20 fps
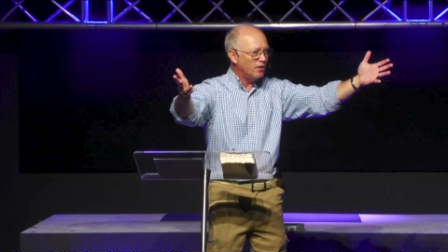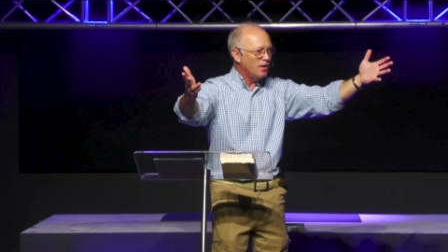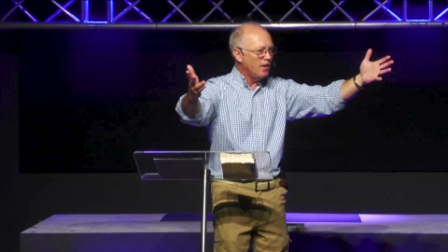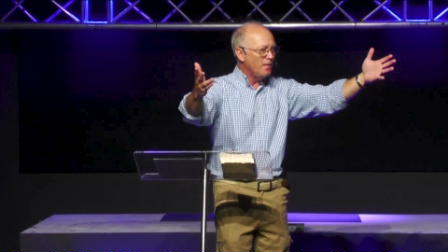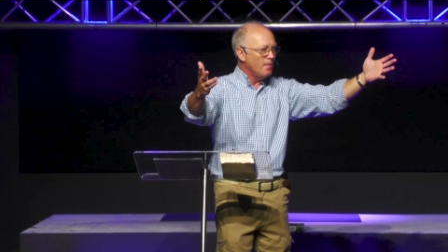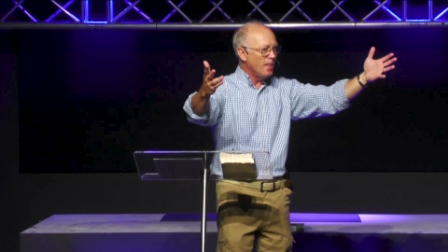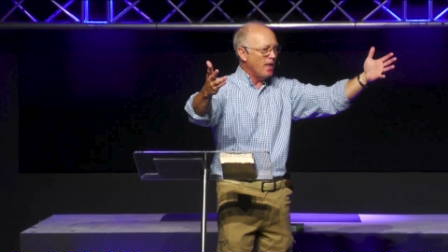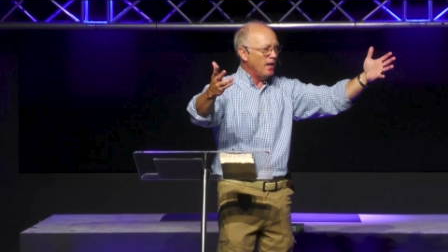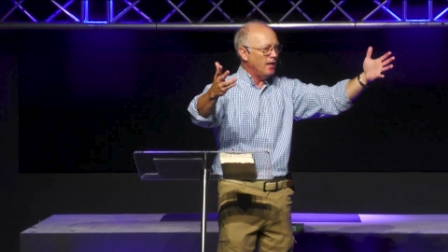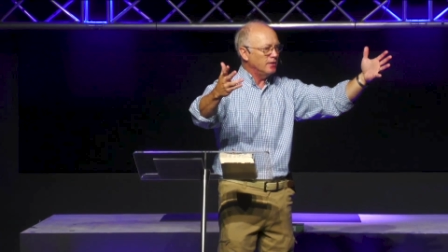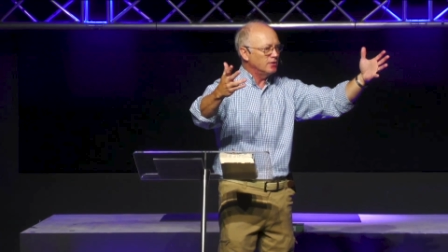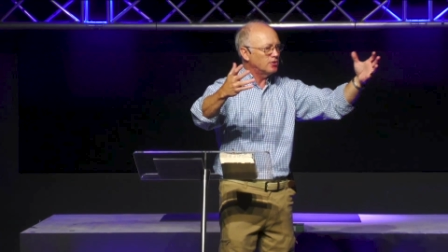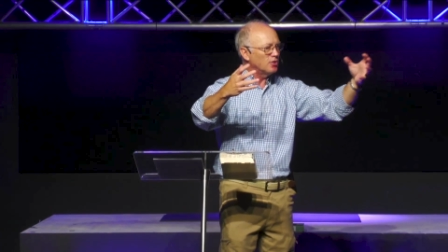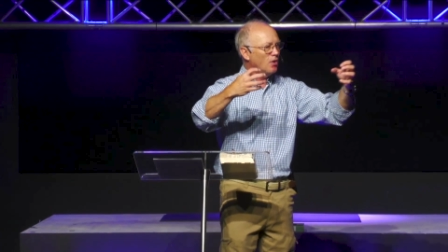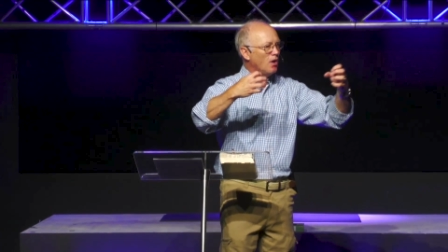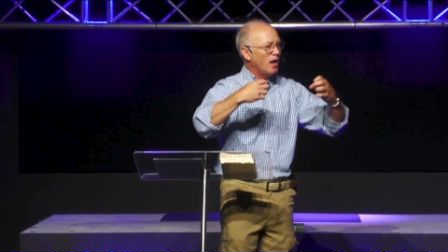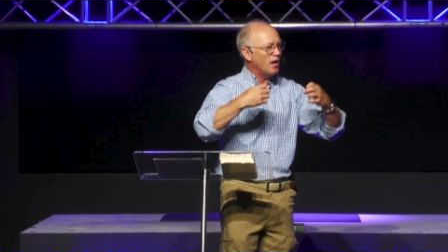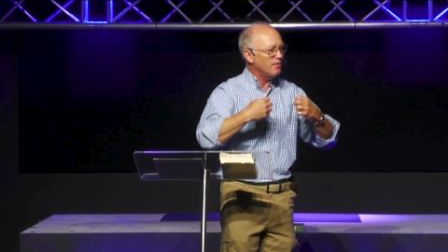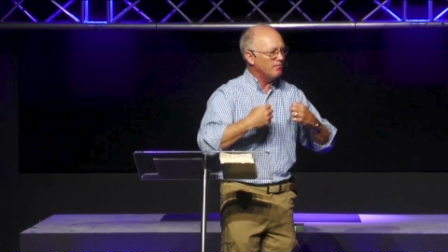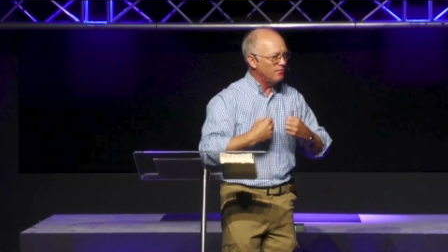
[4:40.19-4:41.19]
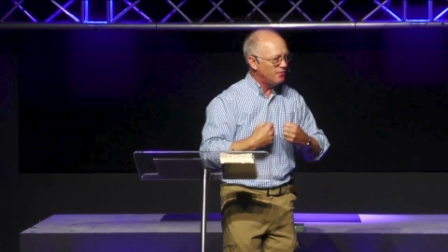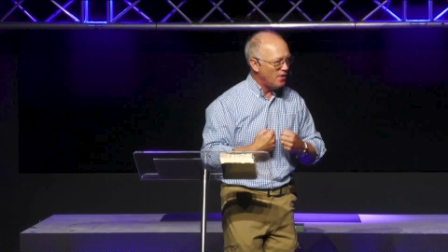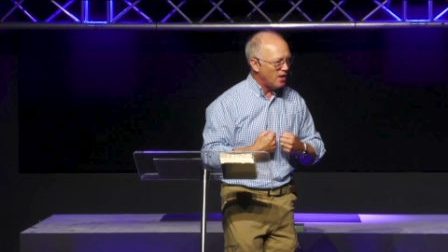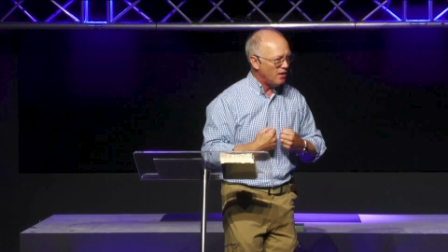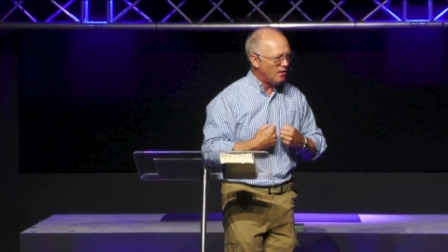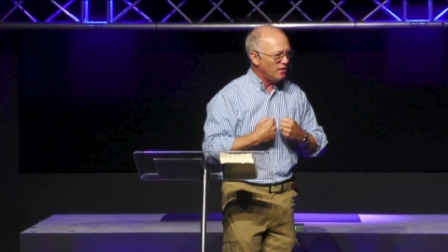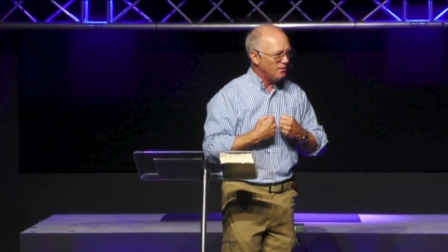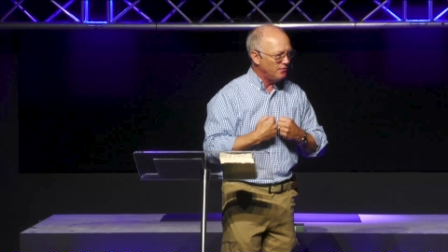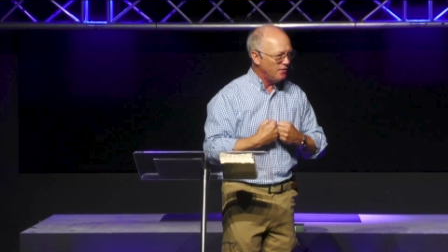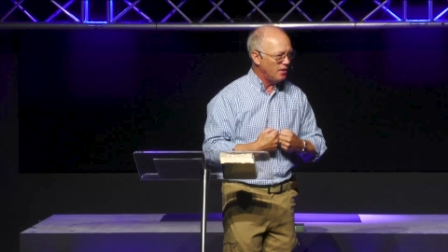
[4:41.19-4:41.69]
And so I'm
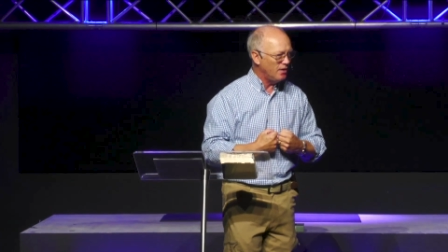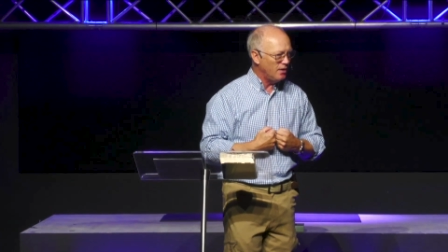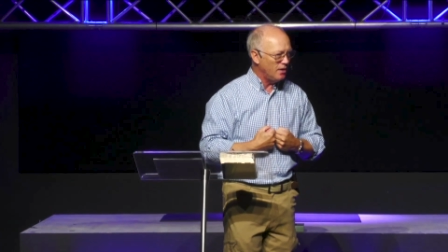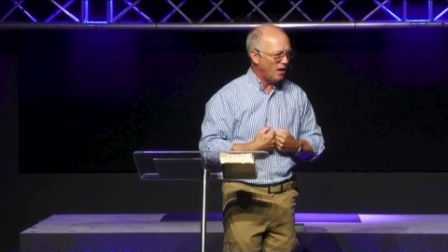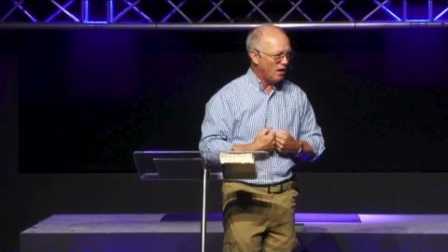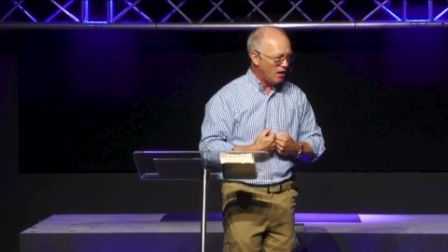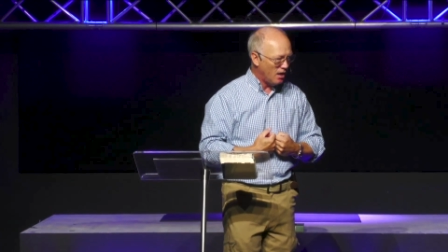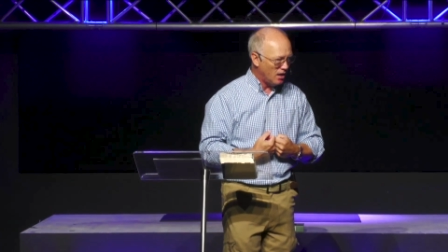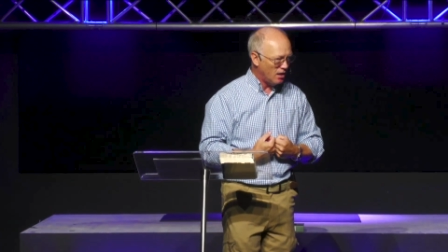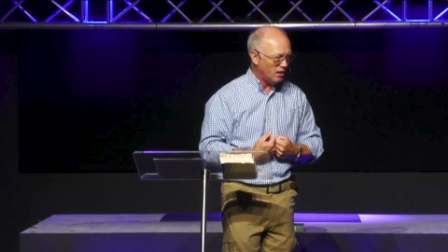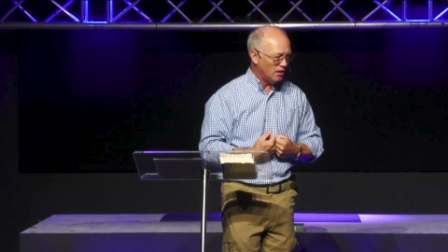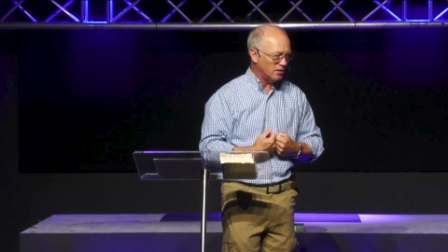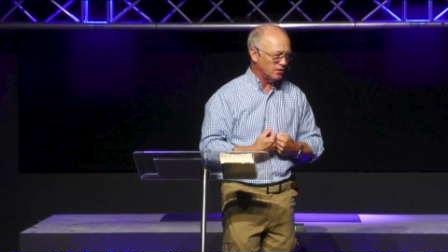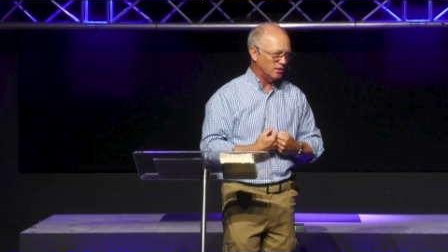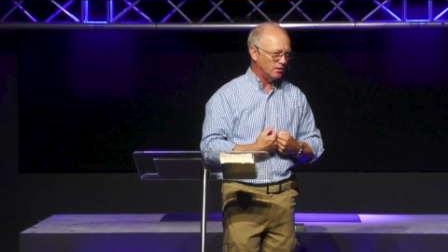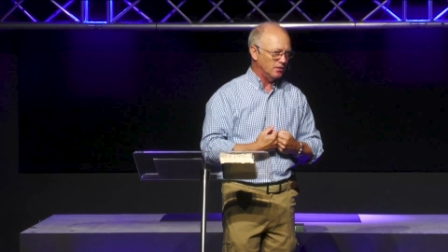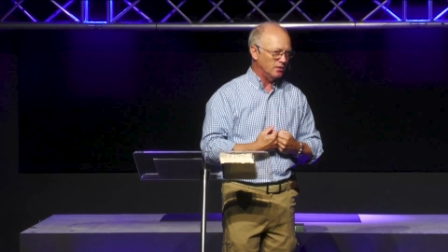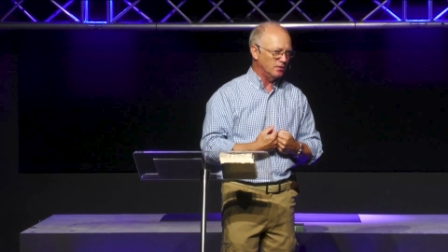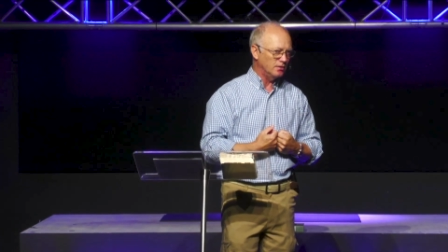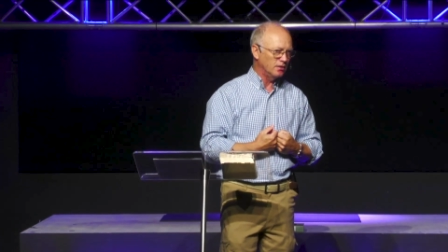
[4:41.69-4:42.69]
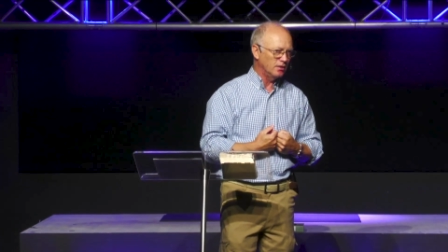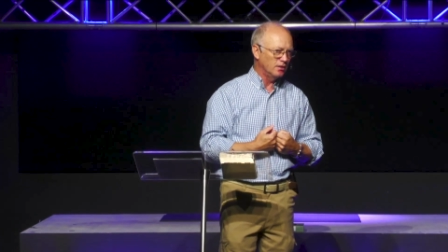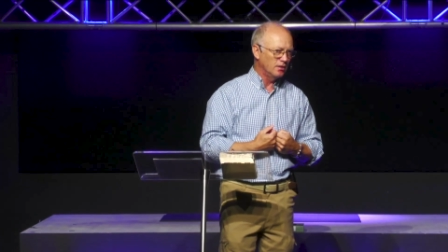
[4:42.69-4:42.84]
very honored